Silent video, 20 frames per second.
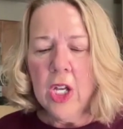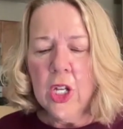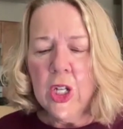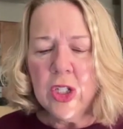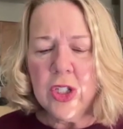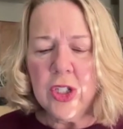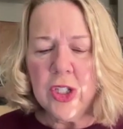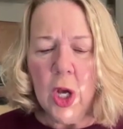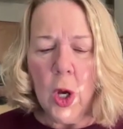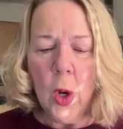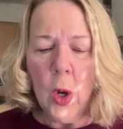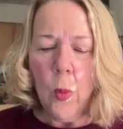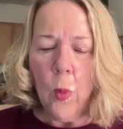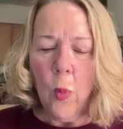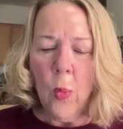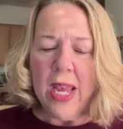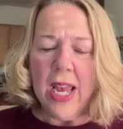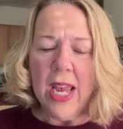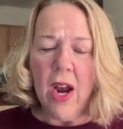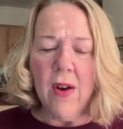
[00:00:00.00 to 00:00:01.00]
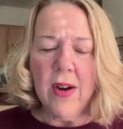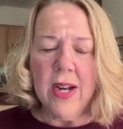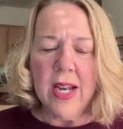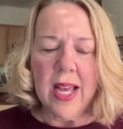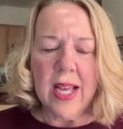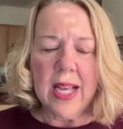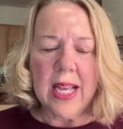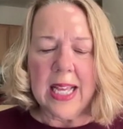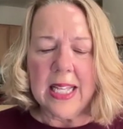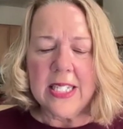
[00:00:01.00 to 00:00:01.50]
So we are in
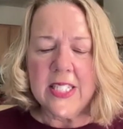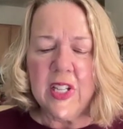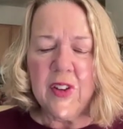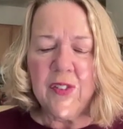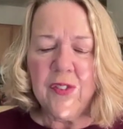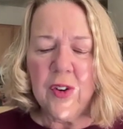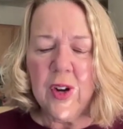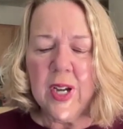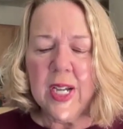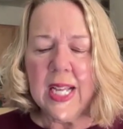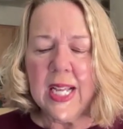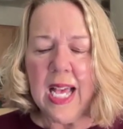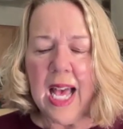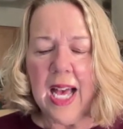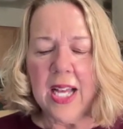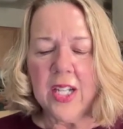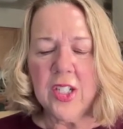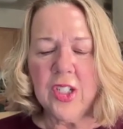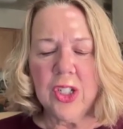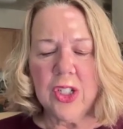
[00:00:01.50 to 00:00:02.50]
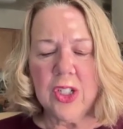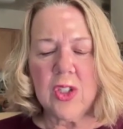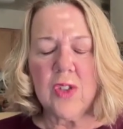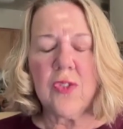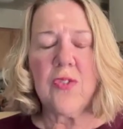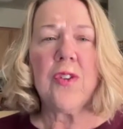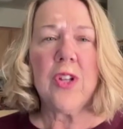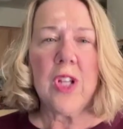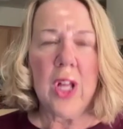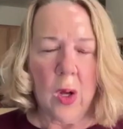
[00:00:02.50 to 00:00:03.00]
a different conscious
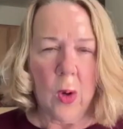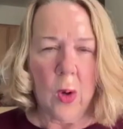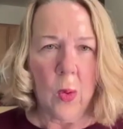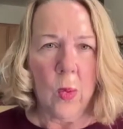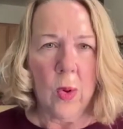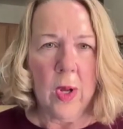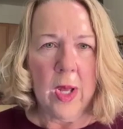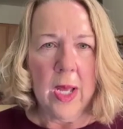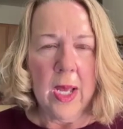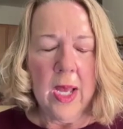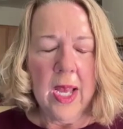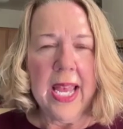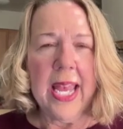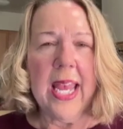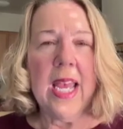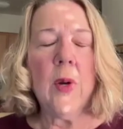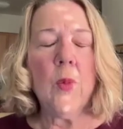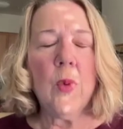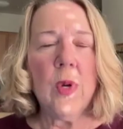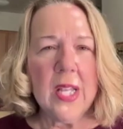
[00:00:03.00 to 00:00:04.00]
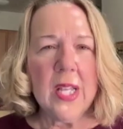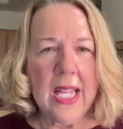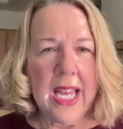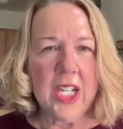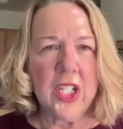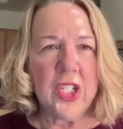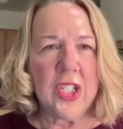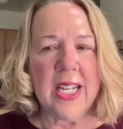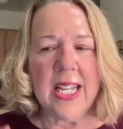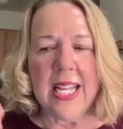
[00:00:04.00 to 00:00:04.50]
flow in
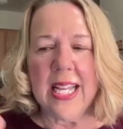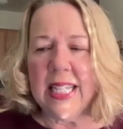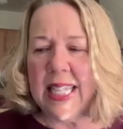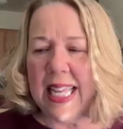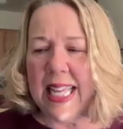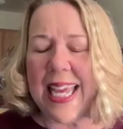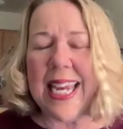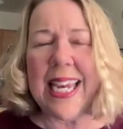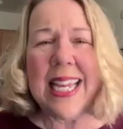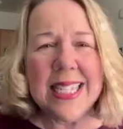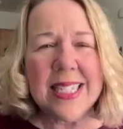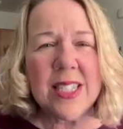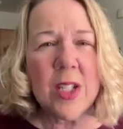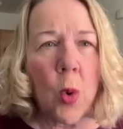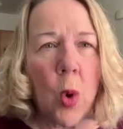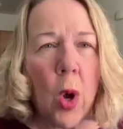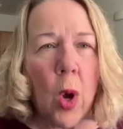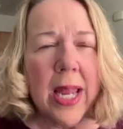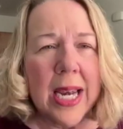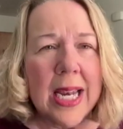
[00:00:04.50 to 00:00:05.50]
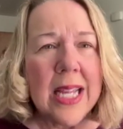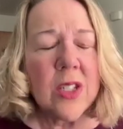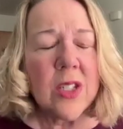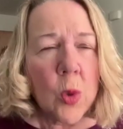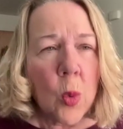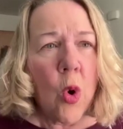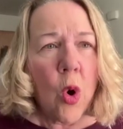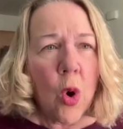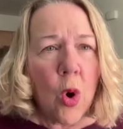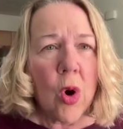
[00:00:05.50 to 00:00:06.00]
relation. It is
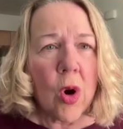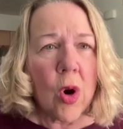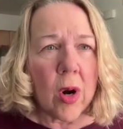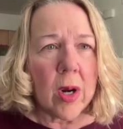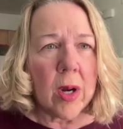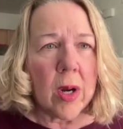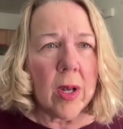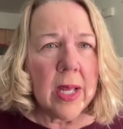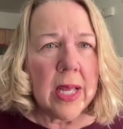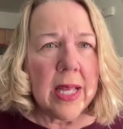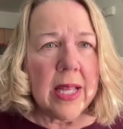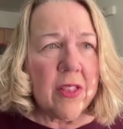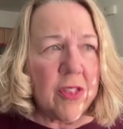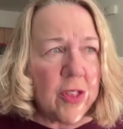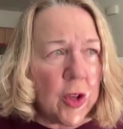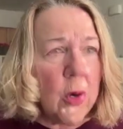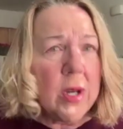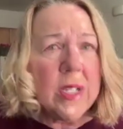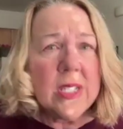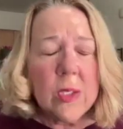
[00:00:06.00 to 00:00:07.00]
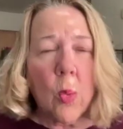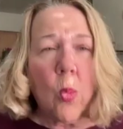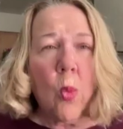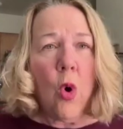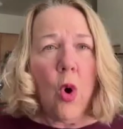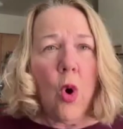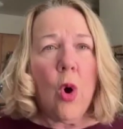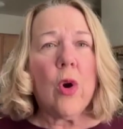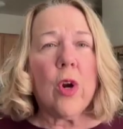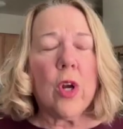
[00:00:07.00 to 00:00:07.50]
a war. There is a
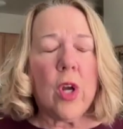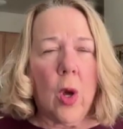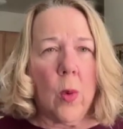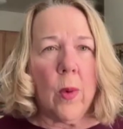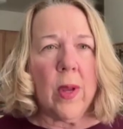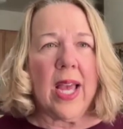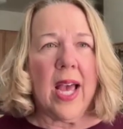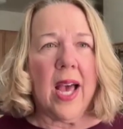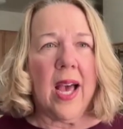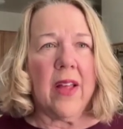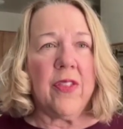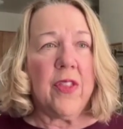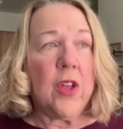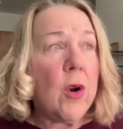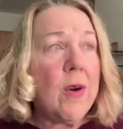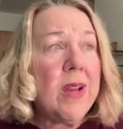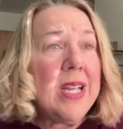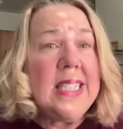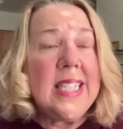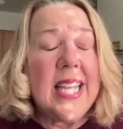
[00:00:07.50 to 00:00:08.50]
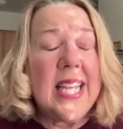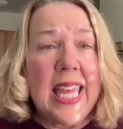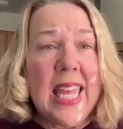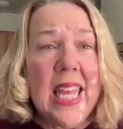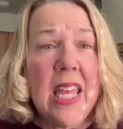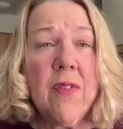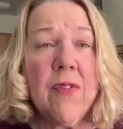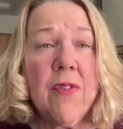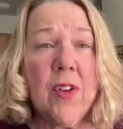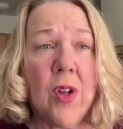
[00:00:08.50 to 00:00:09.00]
war going on. There is
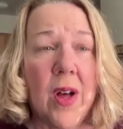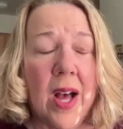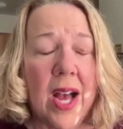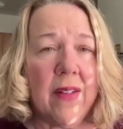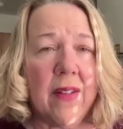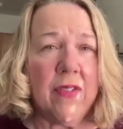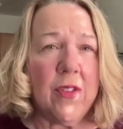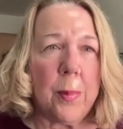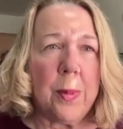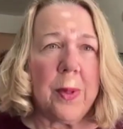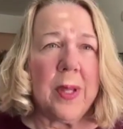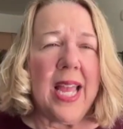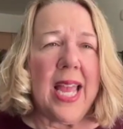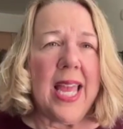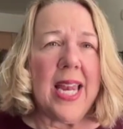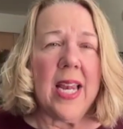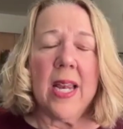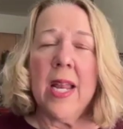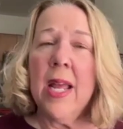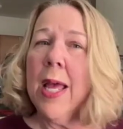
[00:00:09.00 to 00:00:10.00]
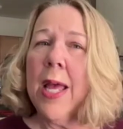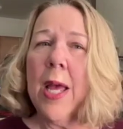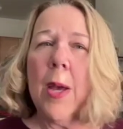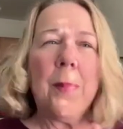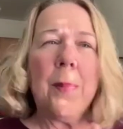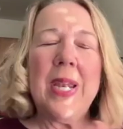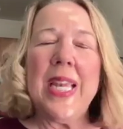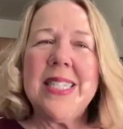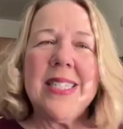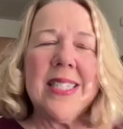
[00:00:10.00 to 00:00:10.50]
evil on the planet,
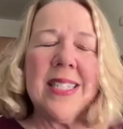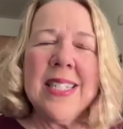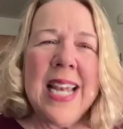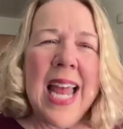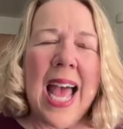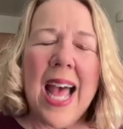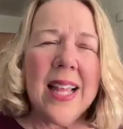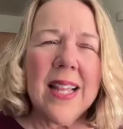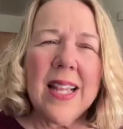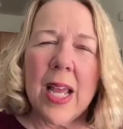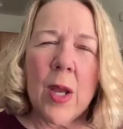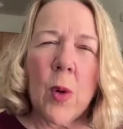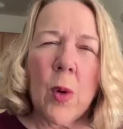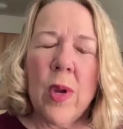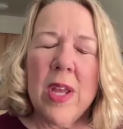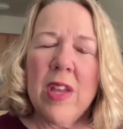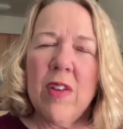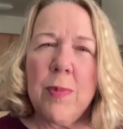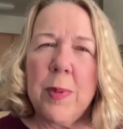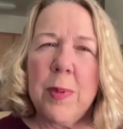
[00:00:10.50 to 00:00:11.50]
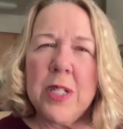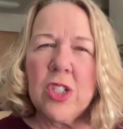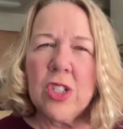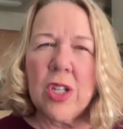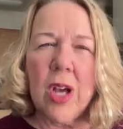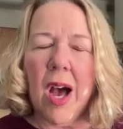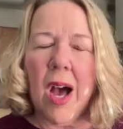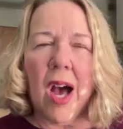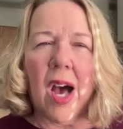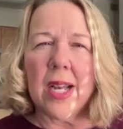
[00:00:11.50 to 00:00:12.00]
but it's not like we've been
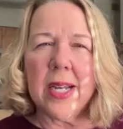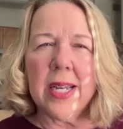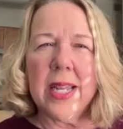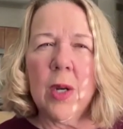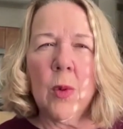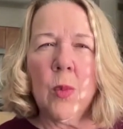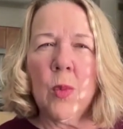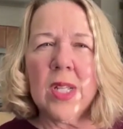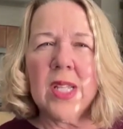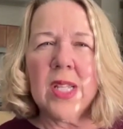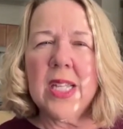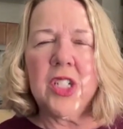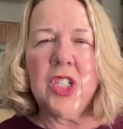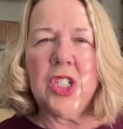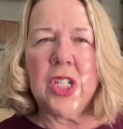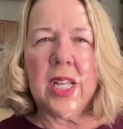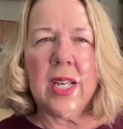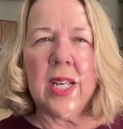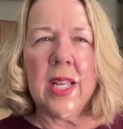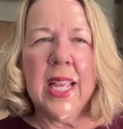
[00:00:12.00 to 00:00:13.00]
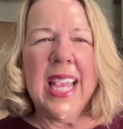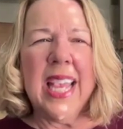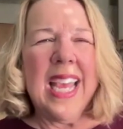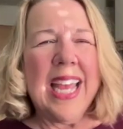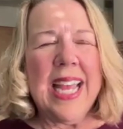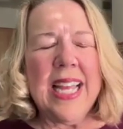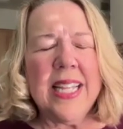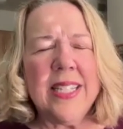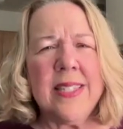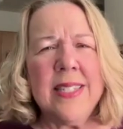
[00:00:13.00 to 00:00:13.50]
taught in religion.
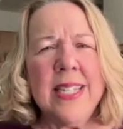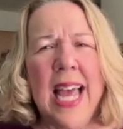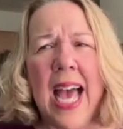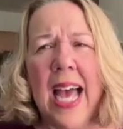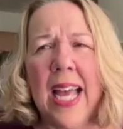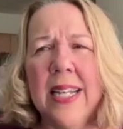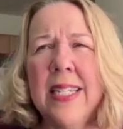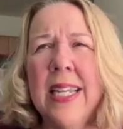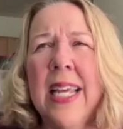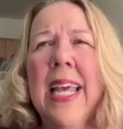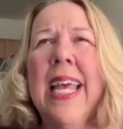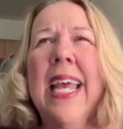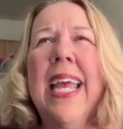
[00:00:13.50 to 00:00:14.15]
It's not.